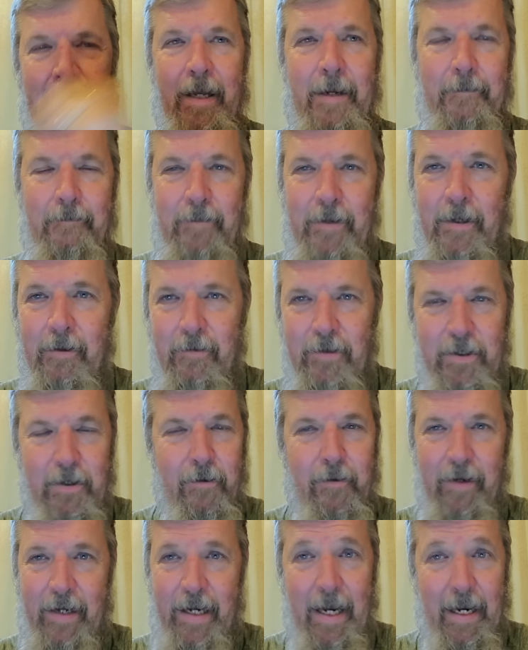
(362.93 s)
Okay. You know,
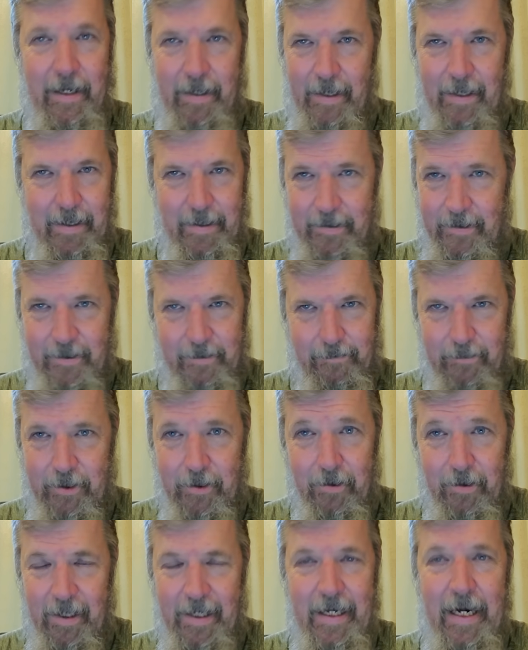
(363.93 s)
so again, it's
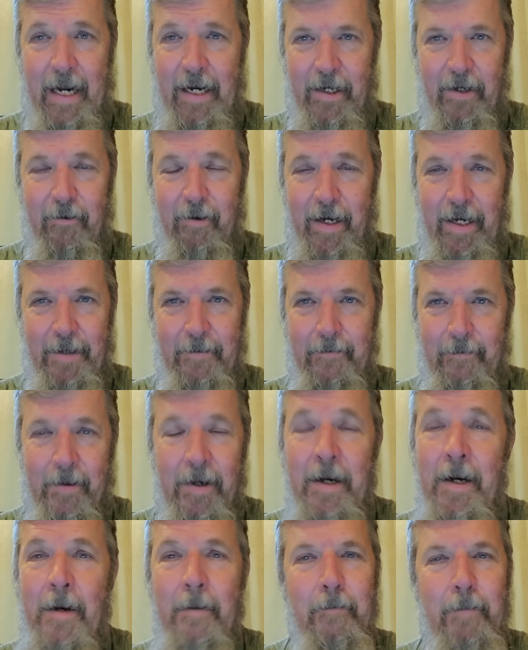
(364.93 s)
certainly not green,
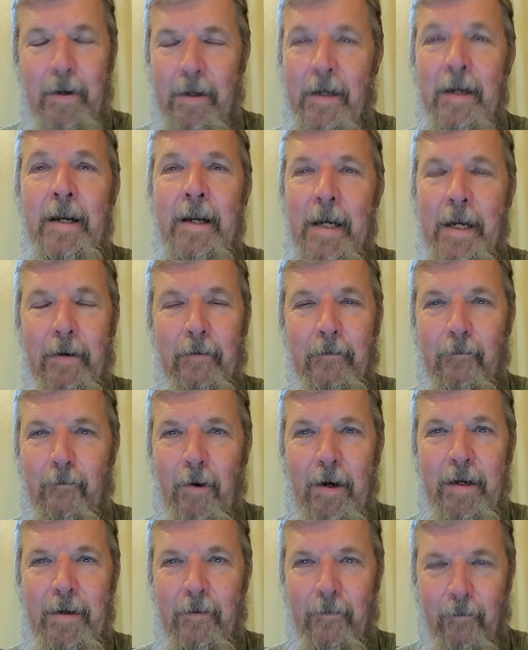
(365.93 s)
but
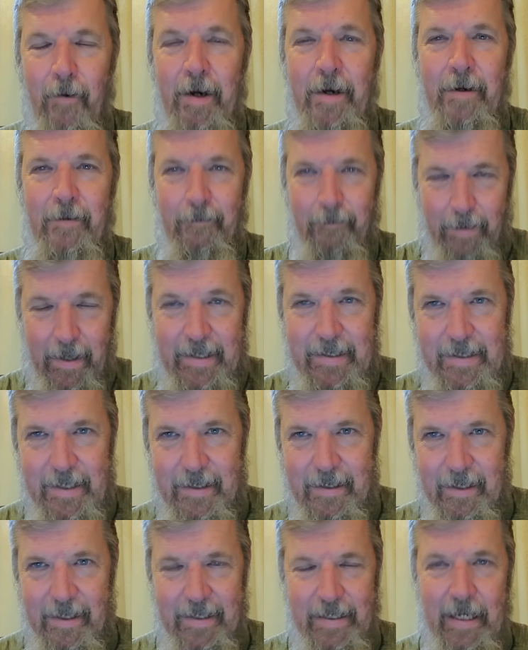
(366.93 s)
what it
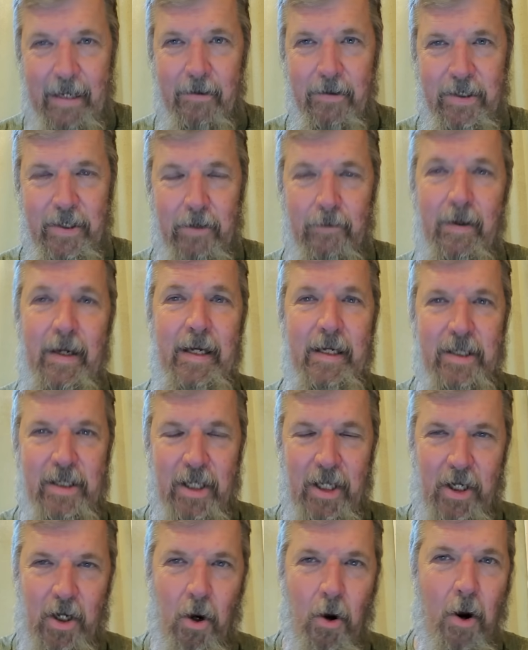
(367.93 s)
basically tells you is
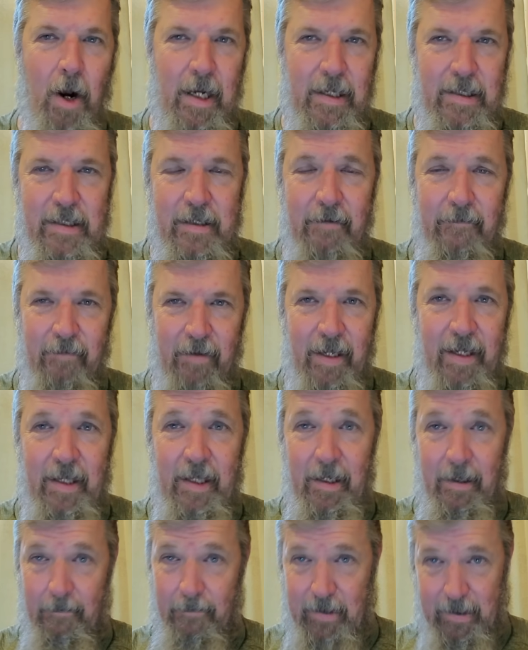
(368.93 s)
the cost of
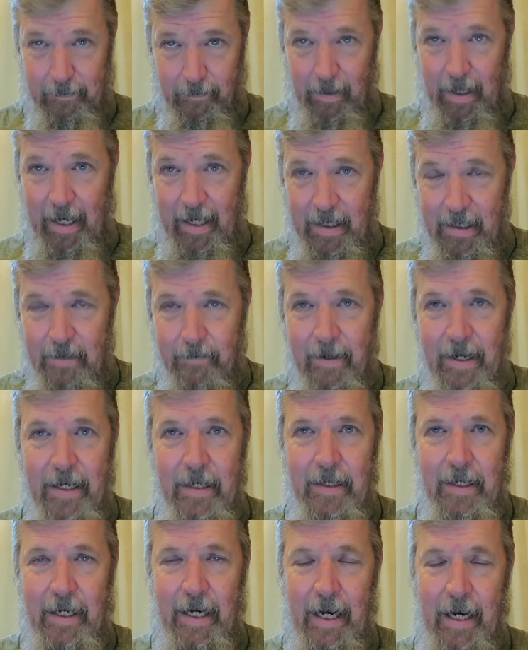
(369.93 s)
lithium, supply and
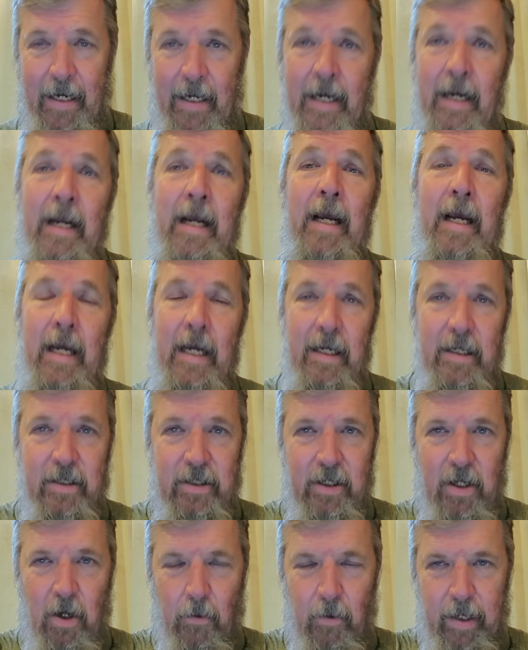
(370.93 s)
demand again, is
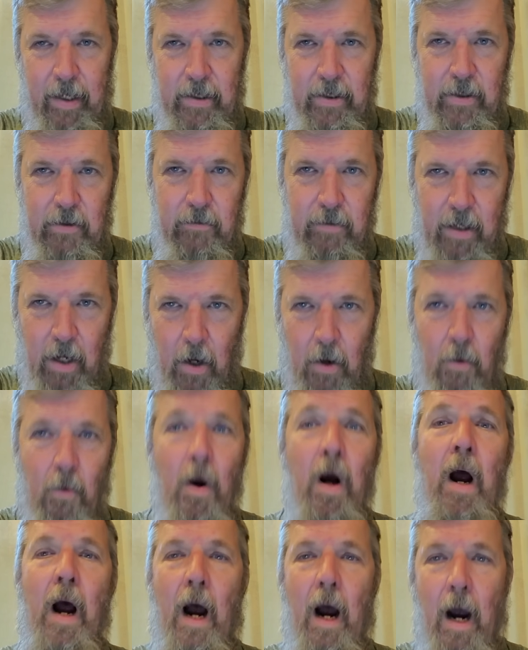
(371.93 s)
going to go
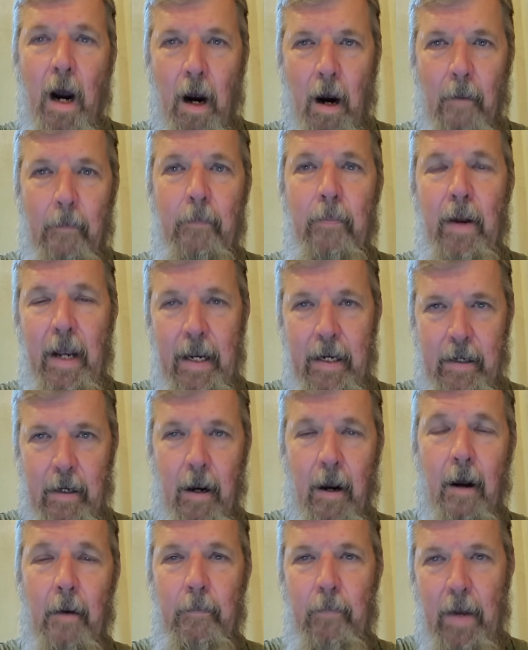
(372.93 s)
up and
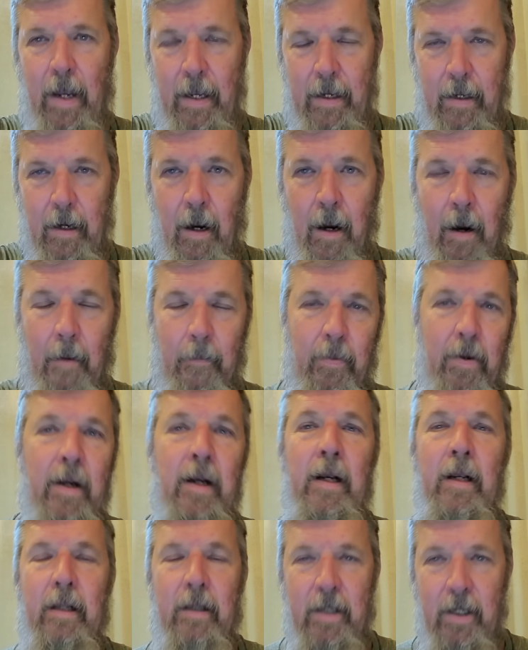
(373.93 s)
up and up.
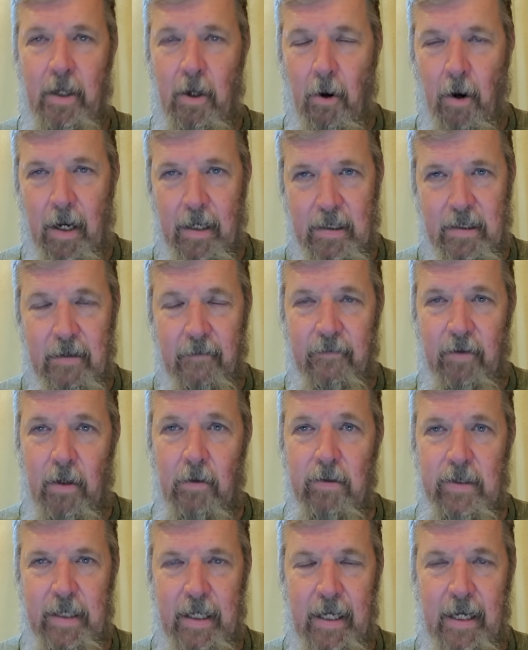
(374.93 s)
The cost of
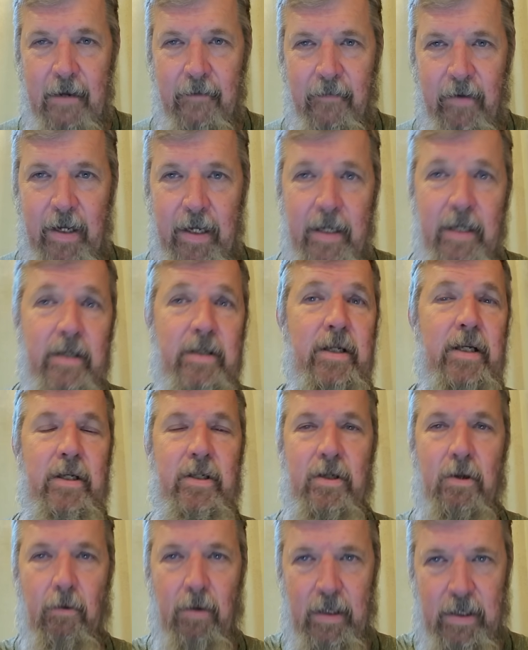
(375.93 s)
those EVs
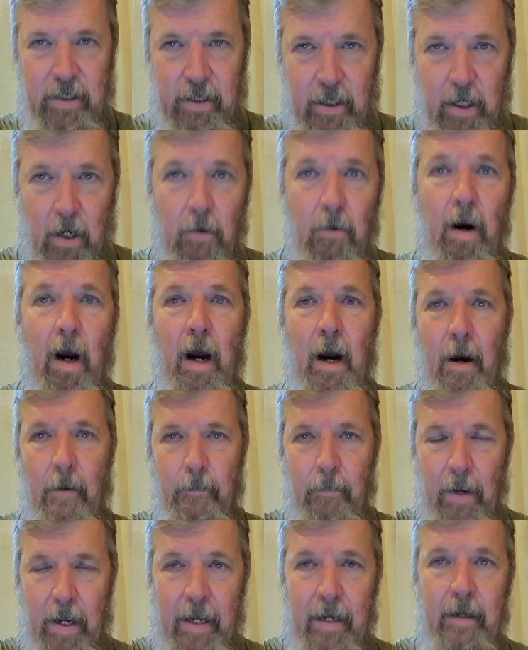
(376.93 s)
is going to go
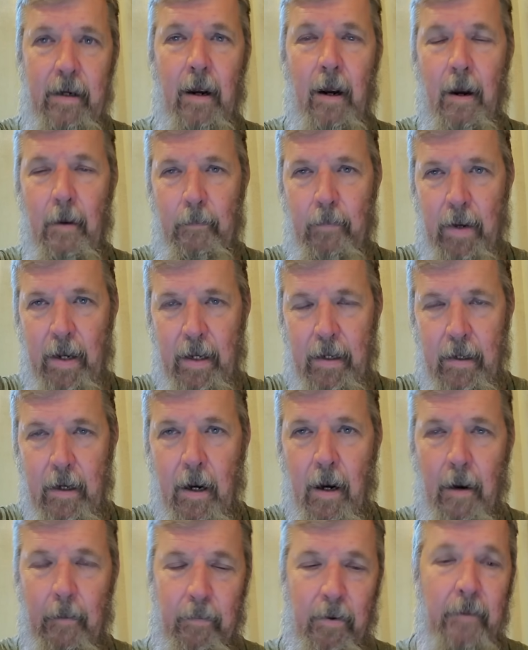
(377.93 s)
up and up and
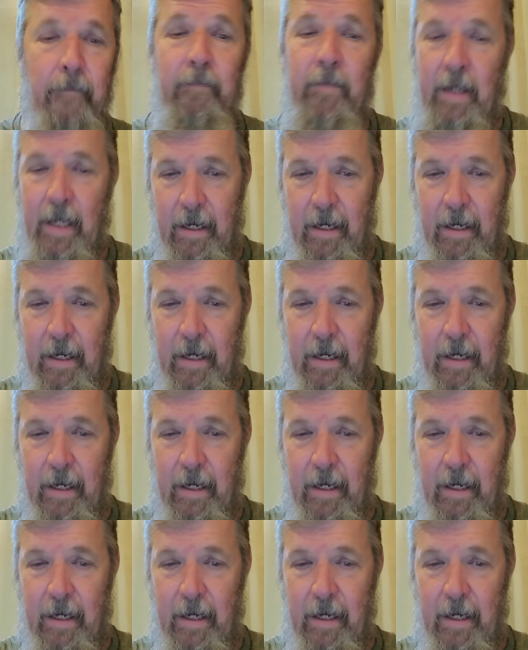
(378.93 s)
up.